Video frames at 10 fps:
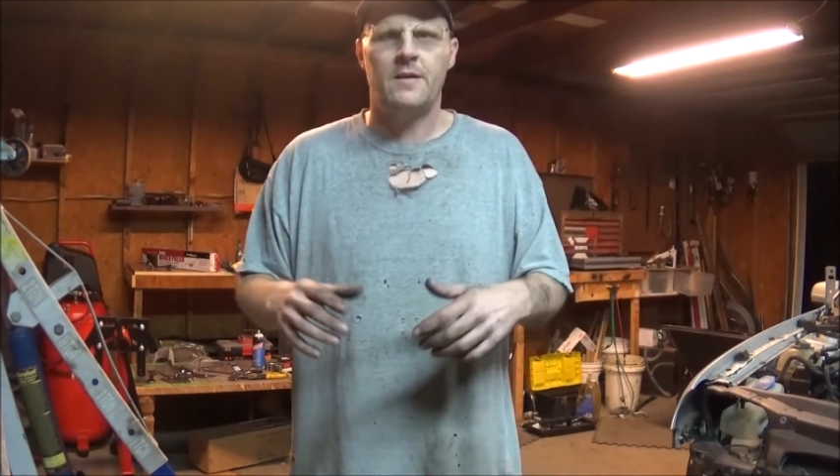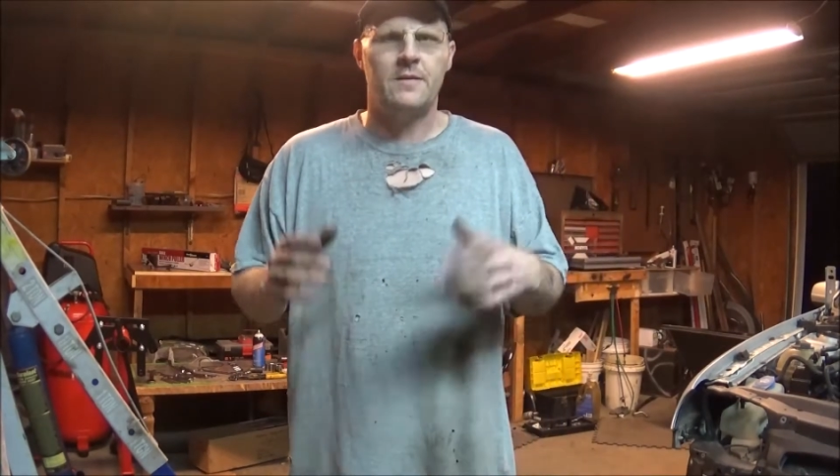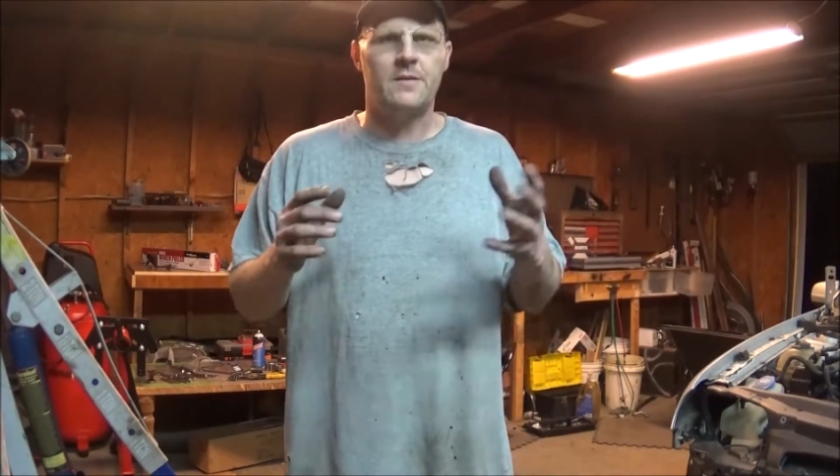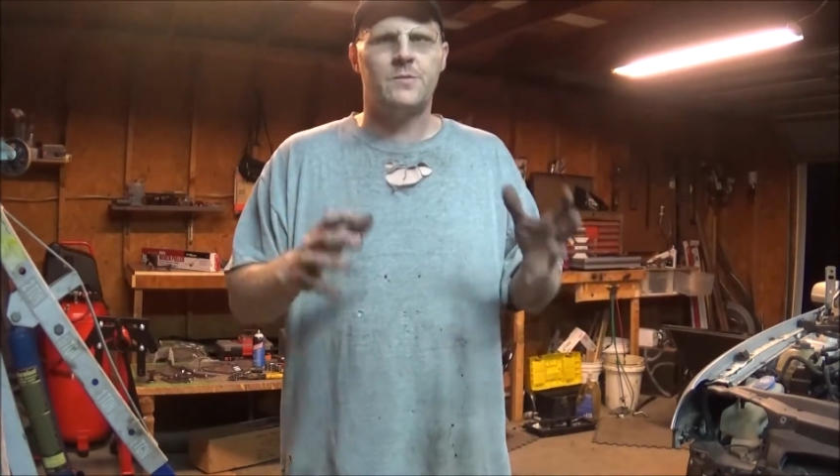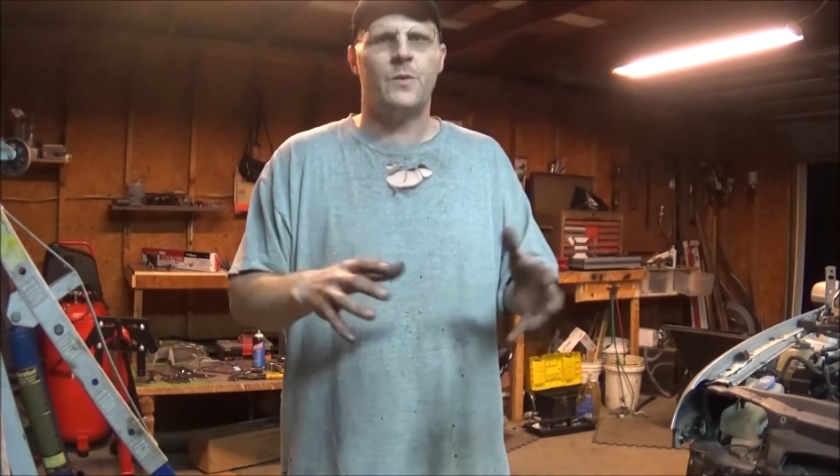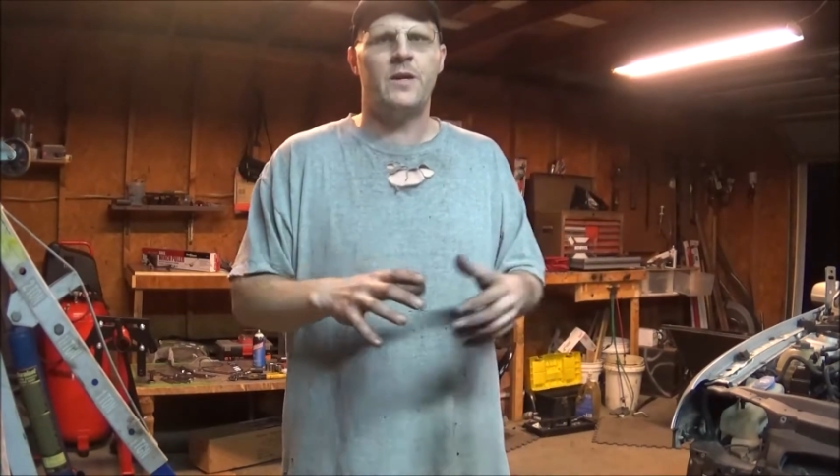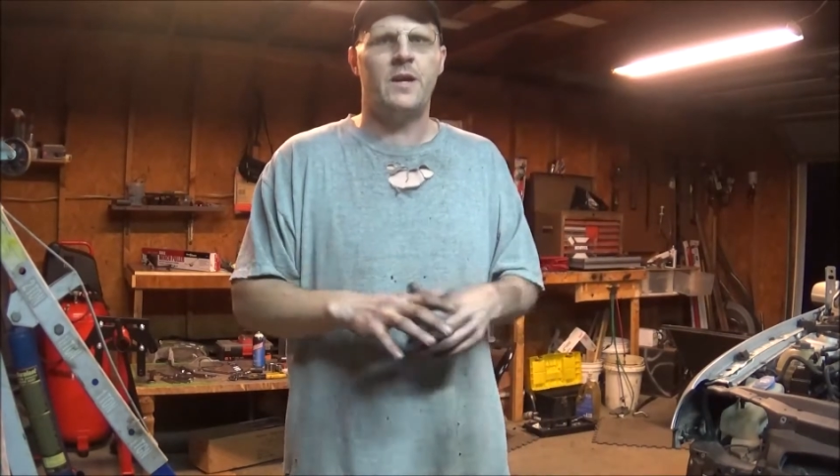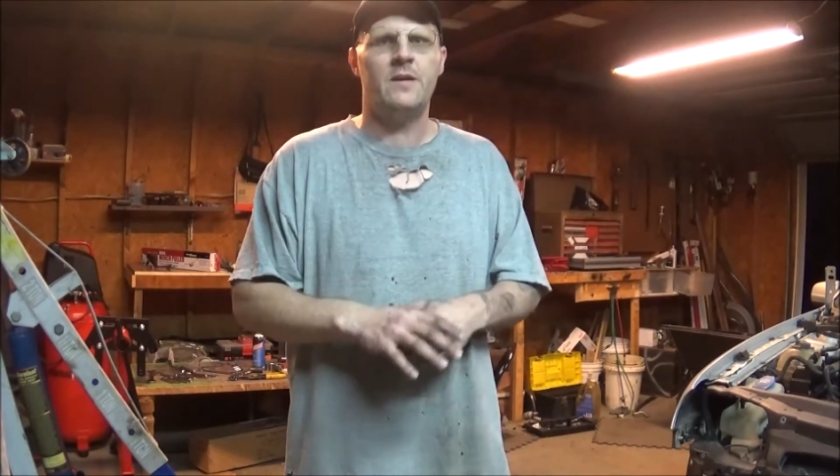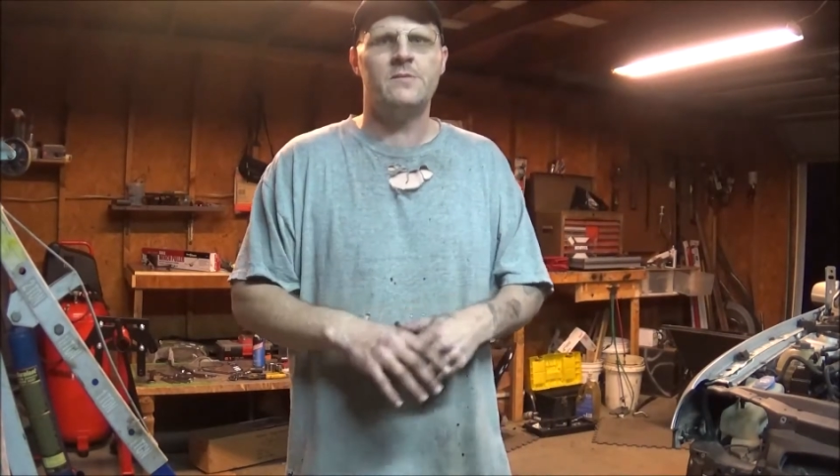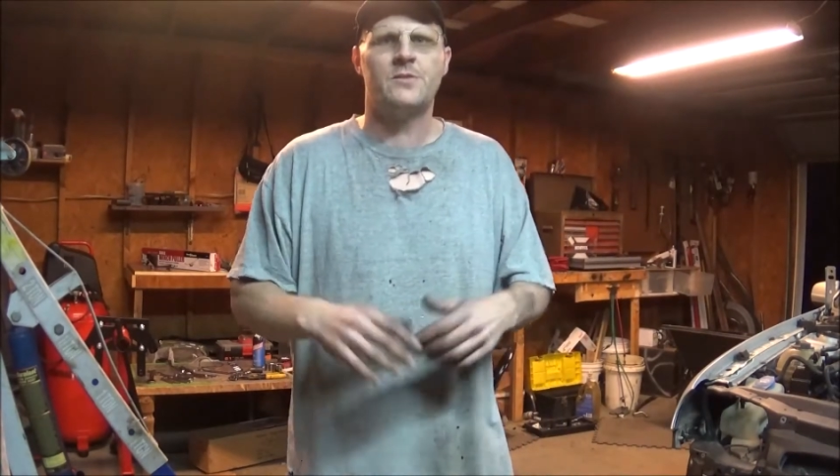this
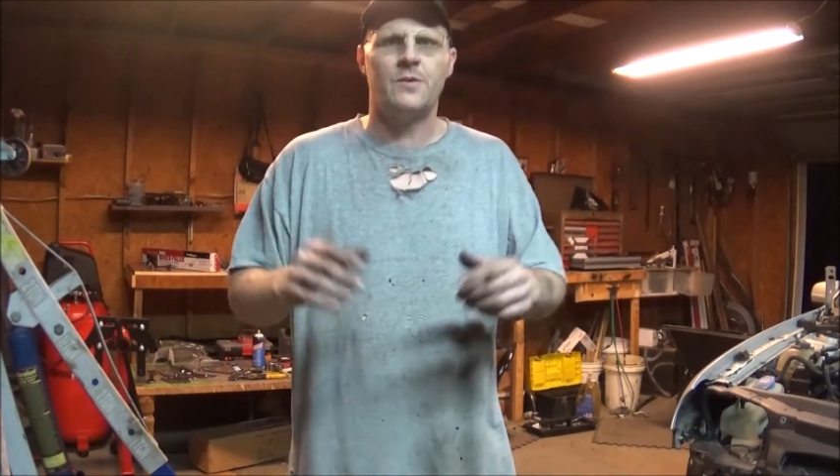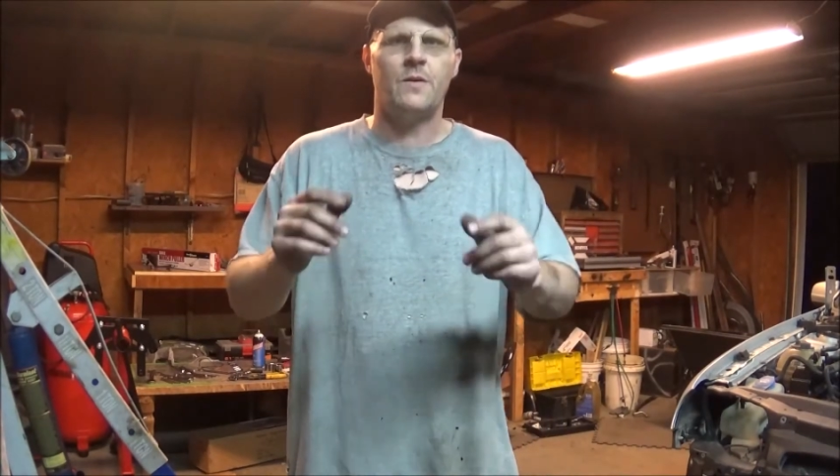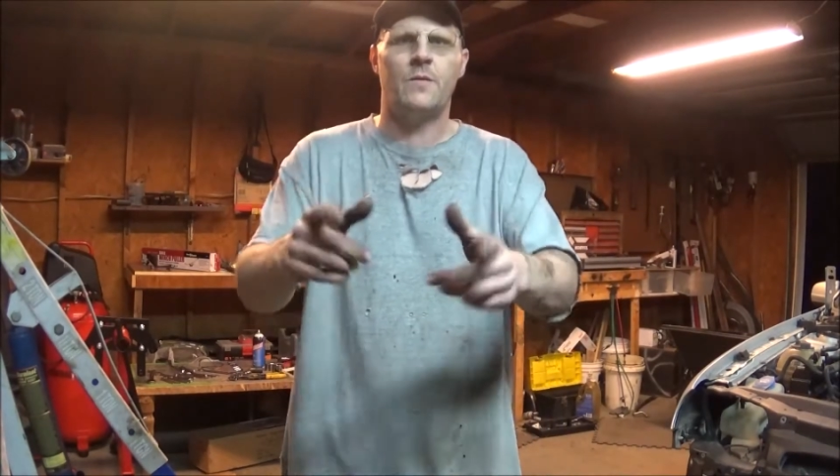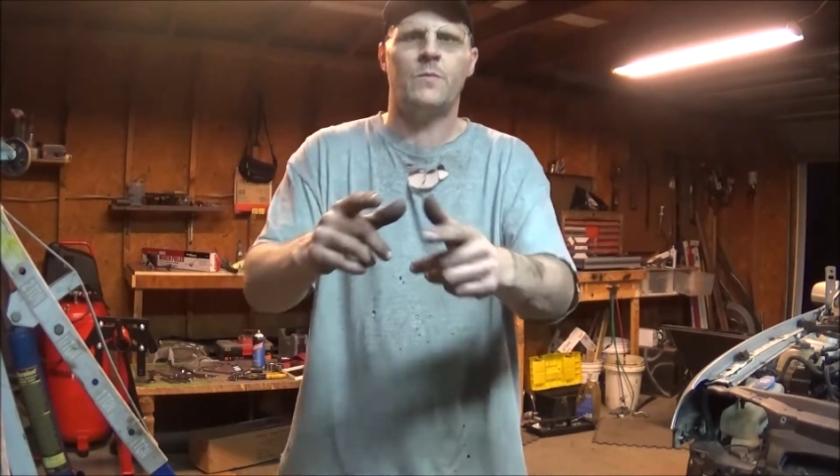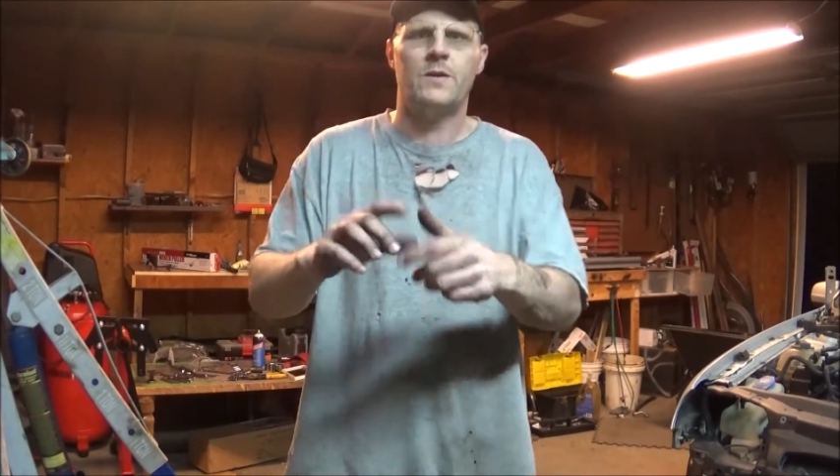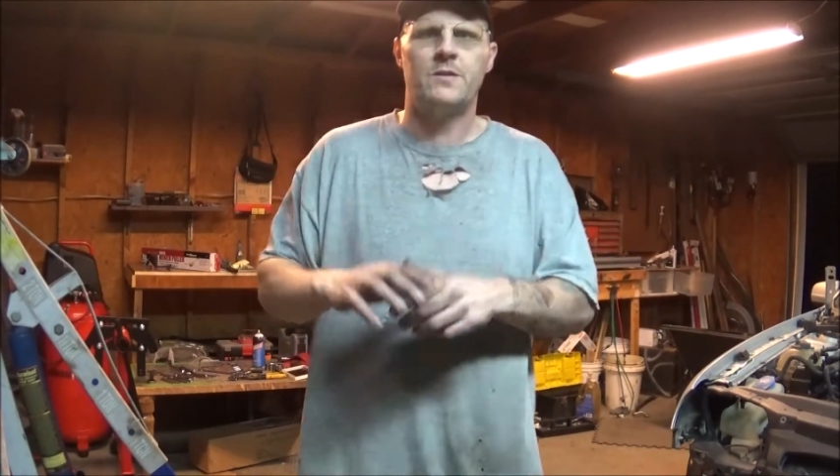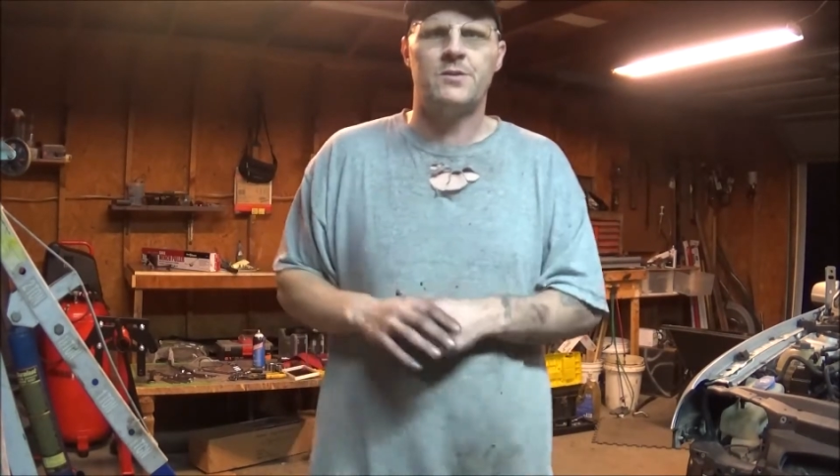weekend, so I wanted